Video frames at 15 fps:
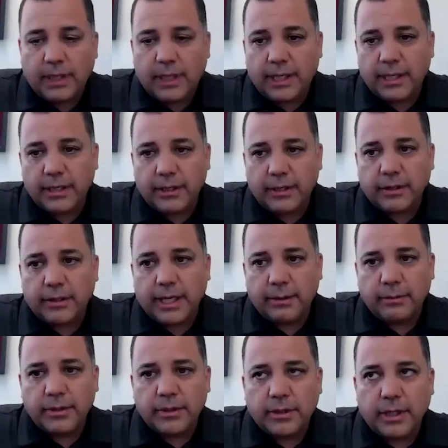I
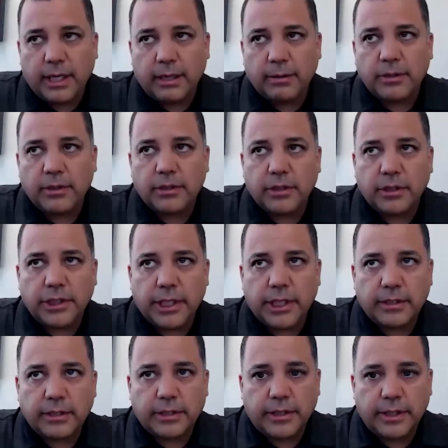would
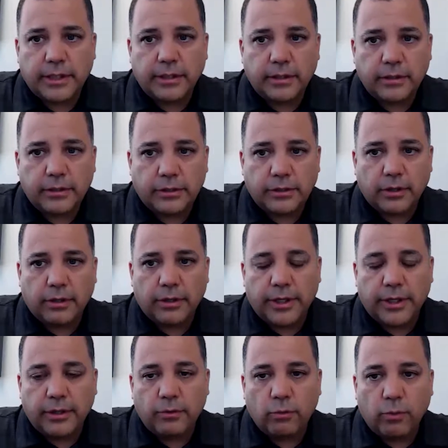suggest that
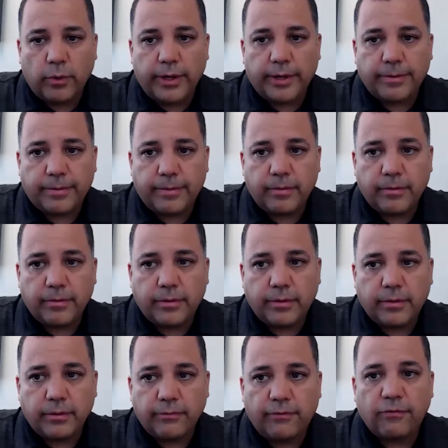starting with
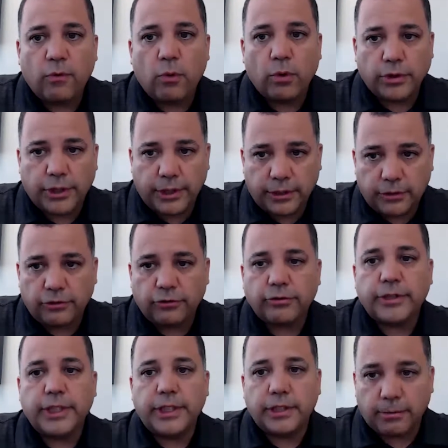forging
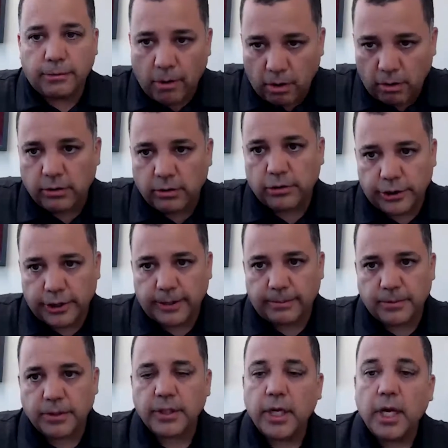strategic
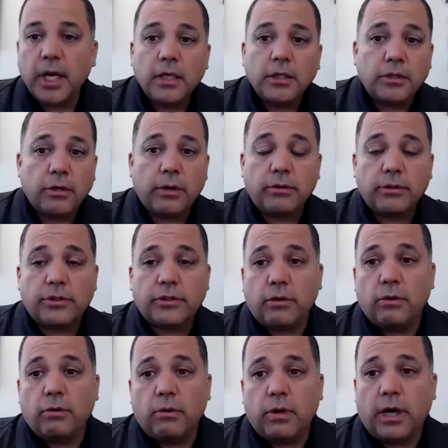partnerships.
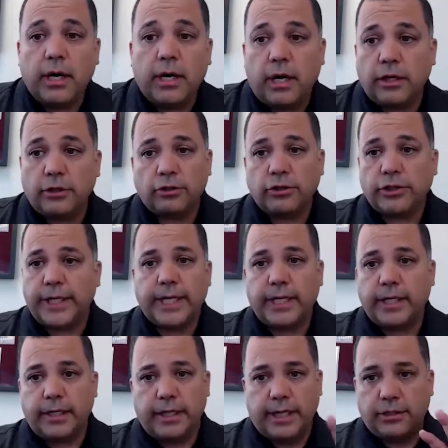So
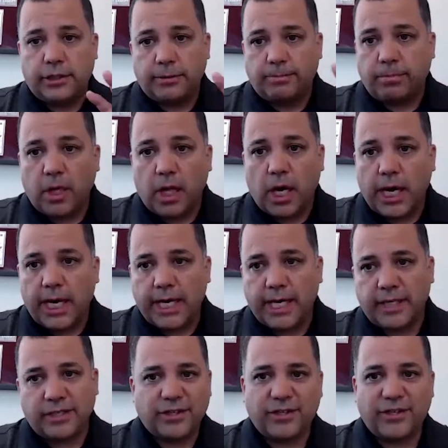understanding, yes, supply
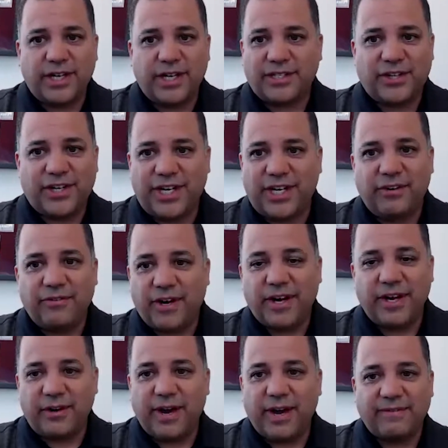is key,
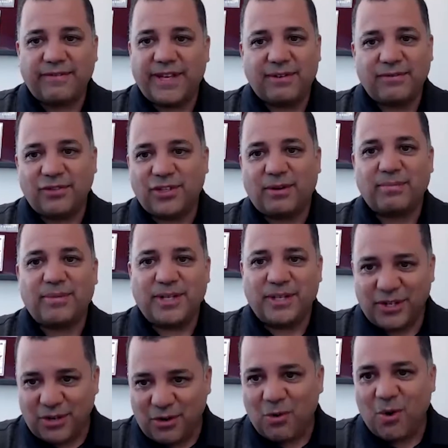right? You have to have something
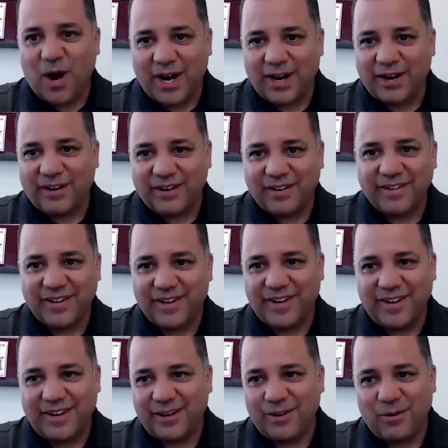to acquire,
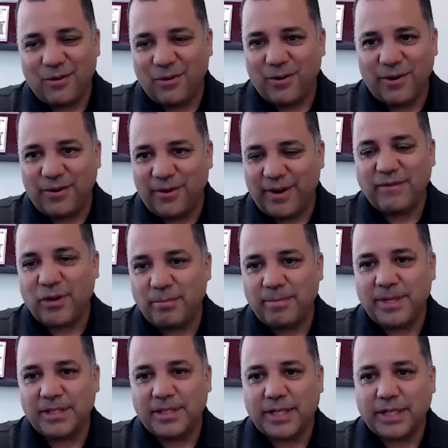or you have no
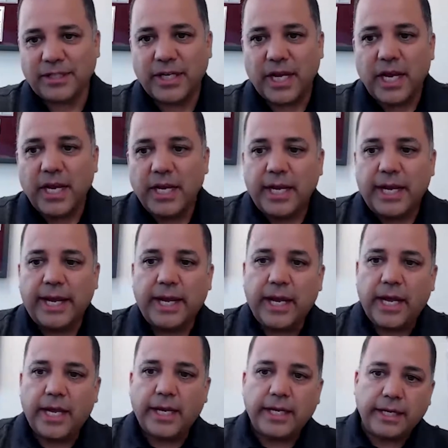business.
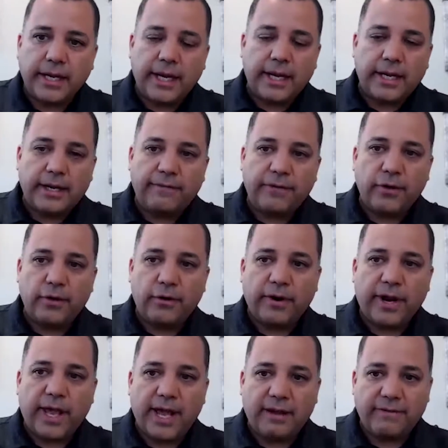And if you
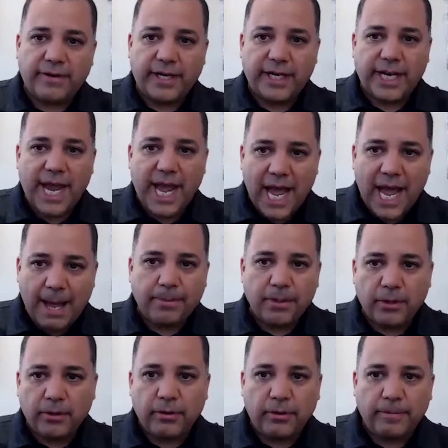don't have any
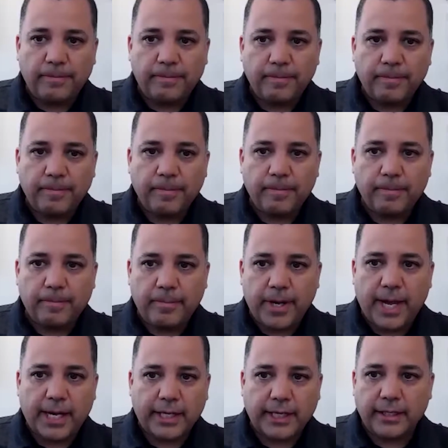capital
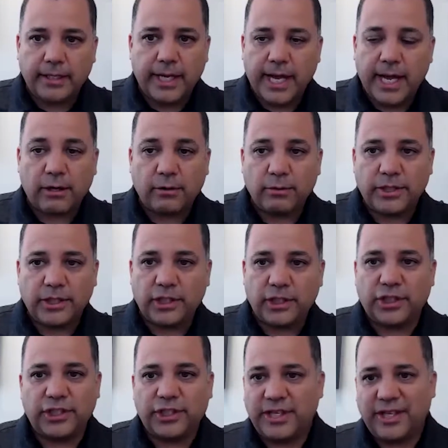backing the
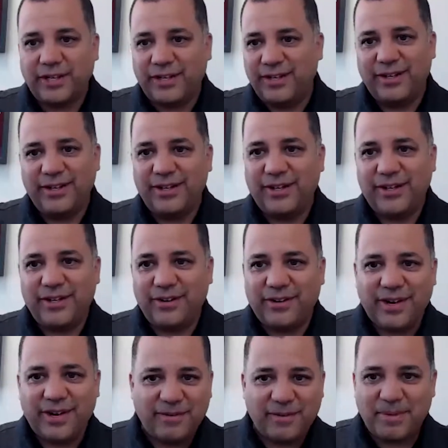acquisition, then you
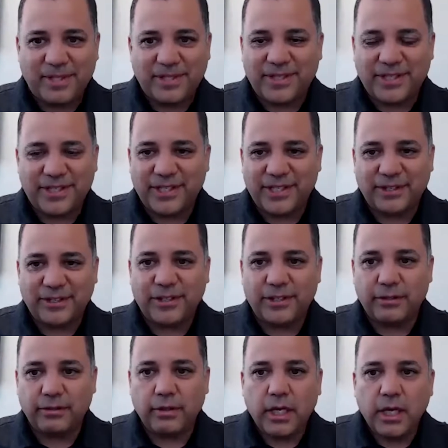don't have a business there
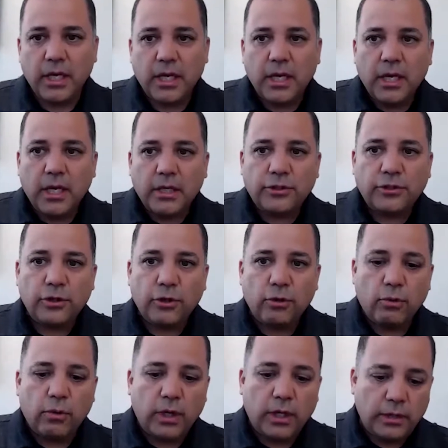too. So